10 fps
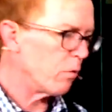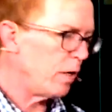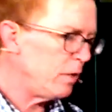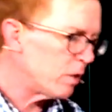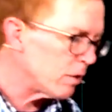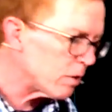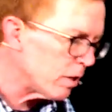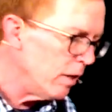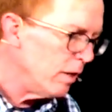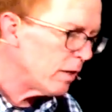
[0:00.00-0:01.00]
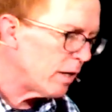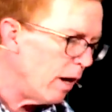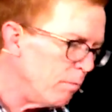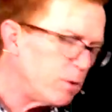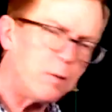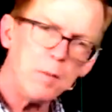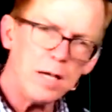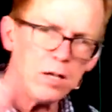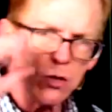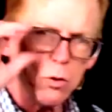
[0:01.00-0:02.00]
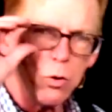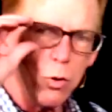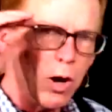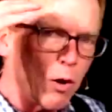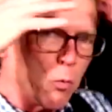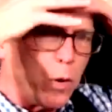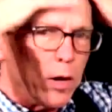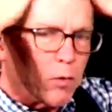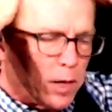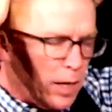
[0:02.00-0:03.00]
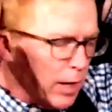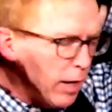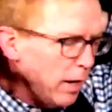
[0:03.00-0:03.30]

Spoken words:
where he says, "Come to me, you who are weary,